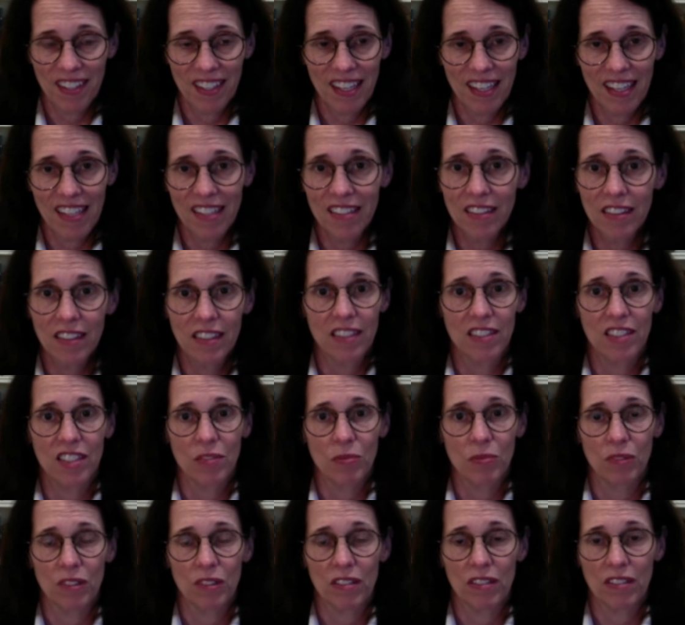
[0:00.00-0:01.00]
illness
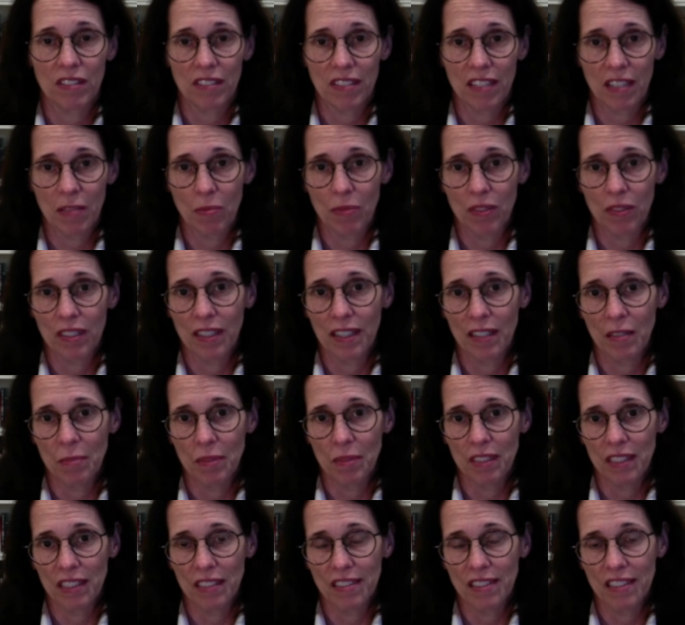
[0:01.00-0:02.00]
with type 1
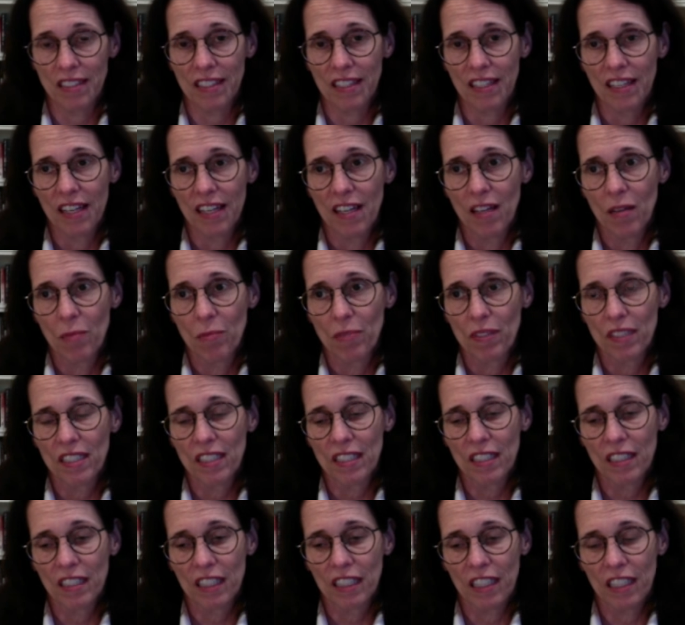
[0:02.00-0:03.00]
diabetes, and
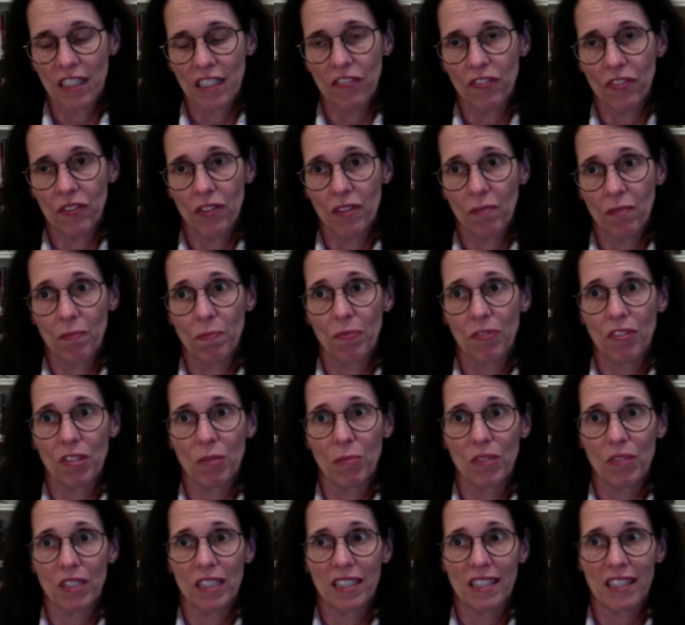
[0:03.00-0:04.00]
particularly if
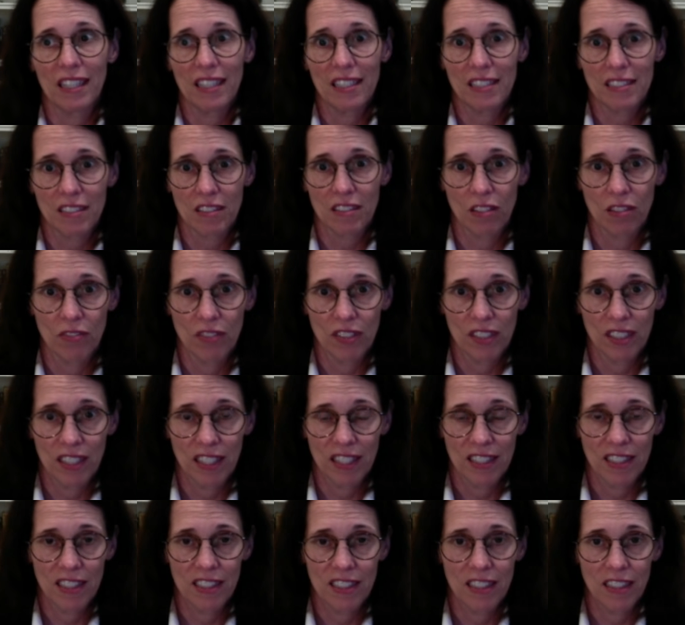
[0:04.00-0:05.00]
someone gets
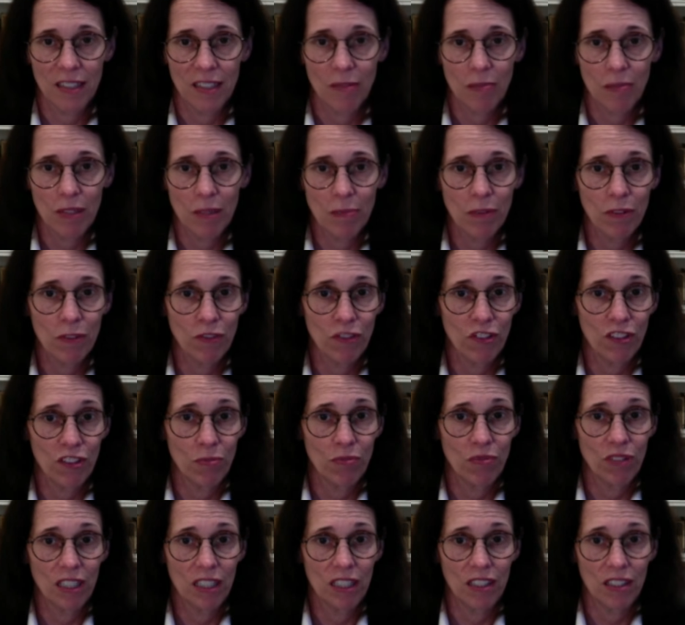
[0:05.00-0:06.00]
COVID-19, I mean, people feel
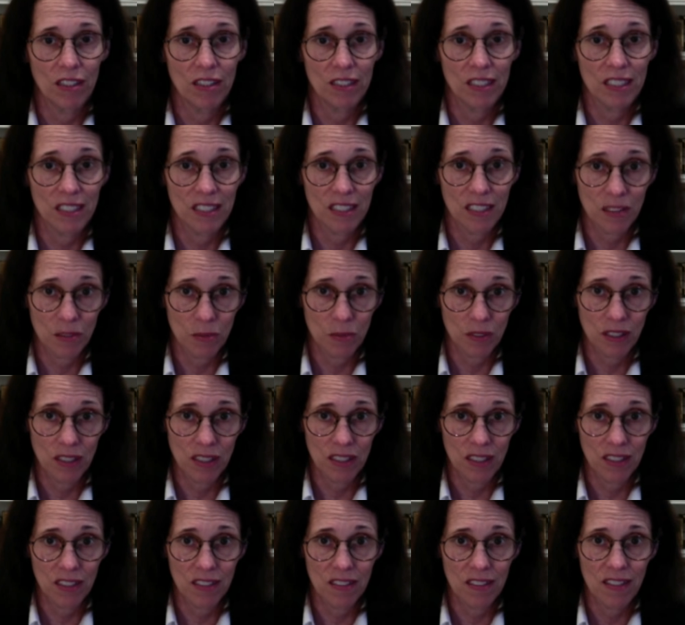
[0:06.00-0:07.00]
pretty darn sick with
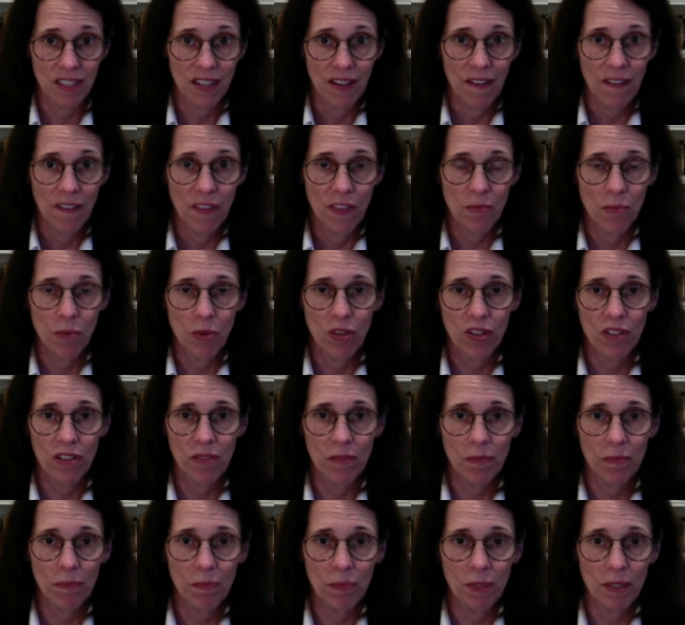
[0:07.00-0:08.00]
this. The more
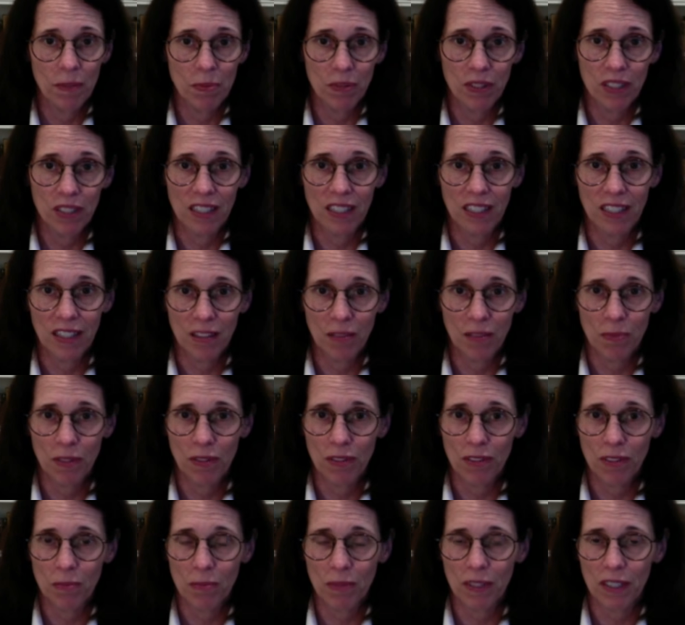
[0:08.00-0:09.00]
people can help you,
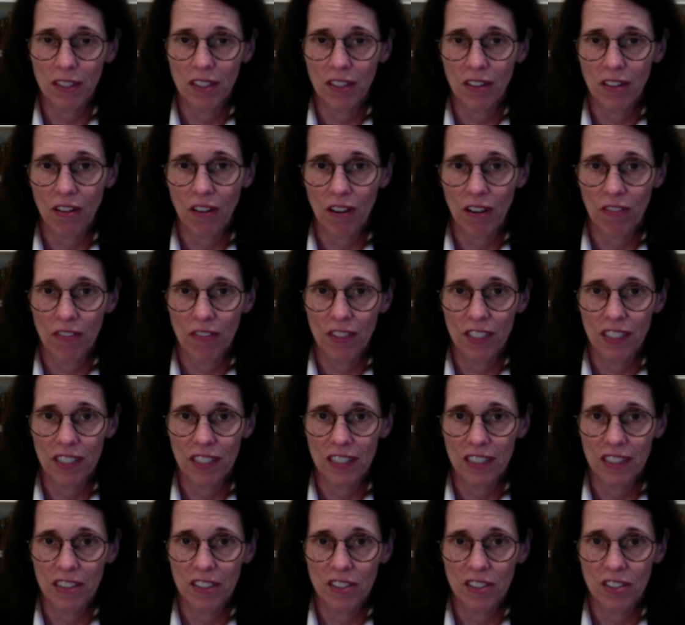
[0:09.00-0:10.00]
the better off it
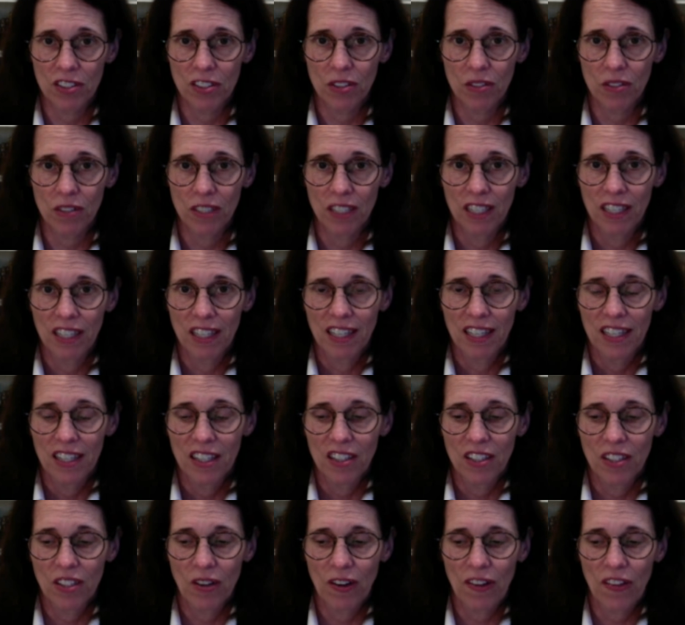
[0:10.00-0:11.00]
is. So
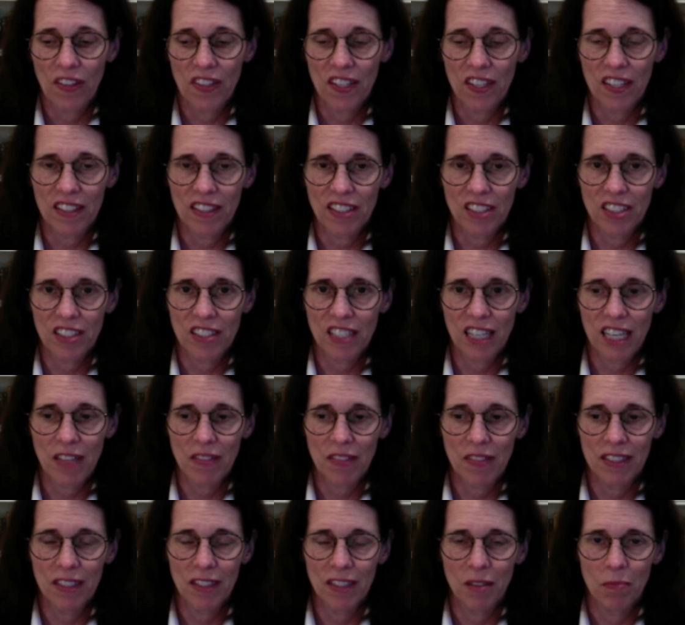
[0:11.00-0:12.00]
I think just
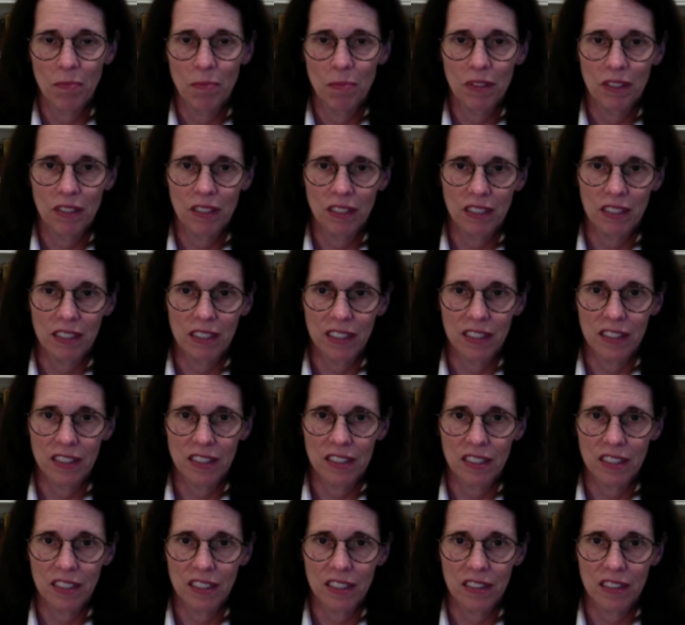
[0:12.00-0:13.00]
having the ability
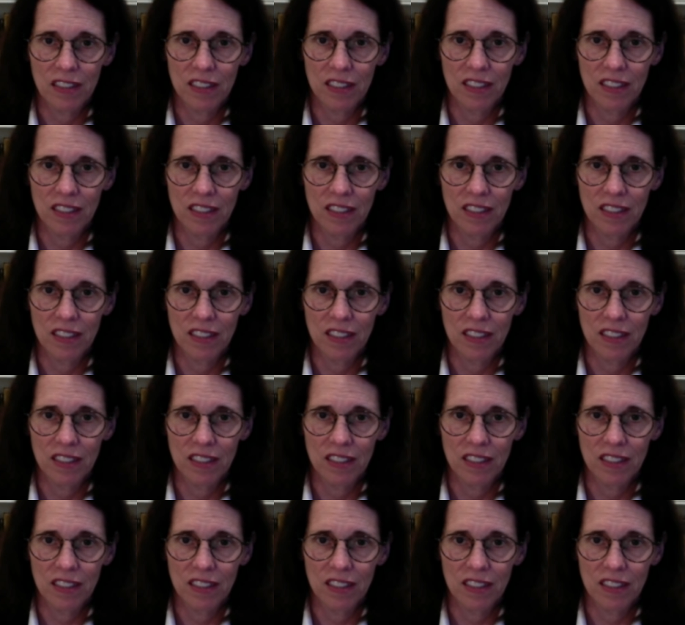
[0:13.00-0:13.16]
to